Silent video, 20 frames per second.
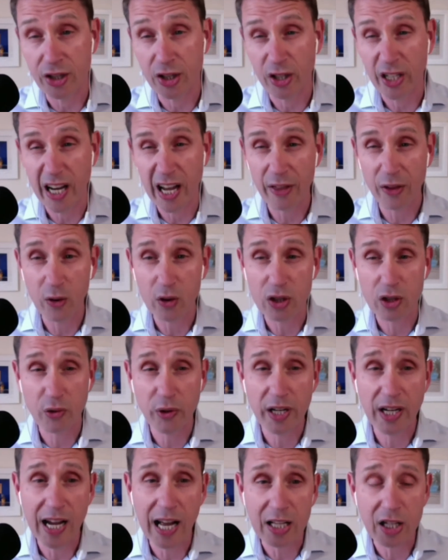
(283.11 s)
So yeah, those
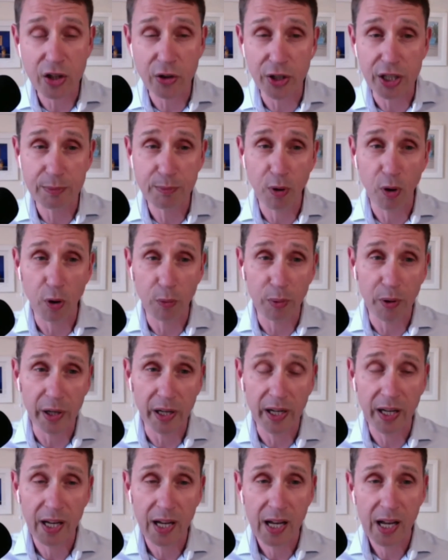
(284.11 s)
three categories
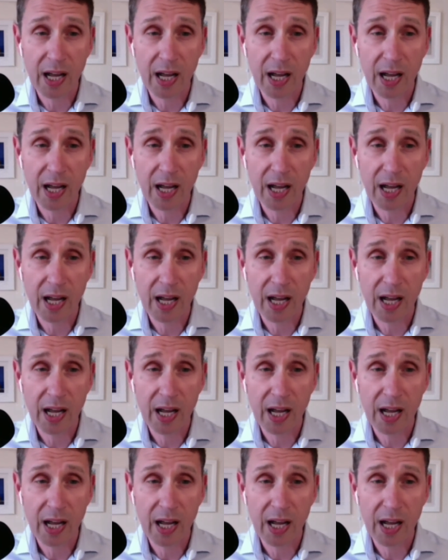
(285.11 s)
probably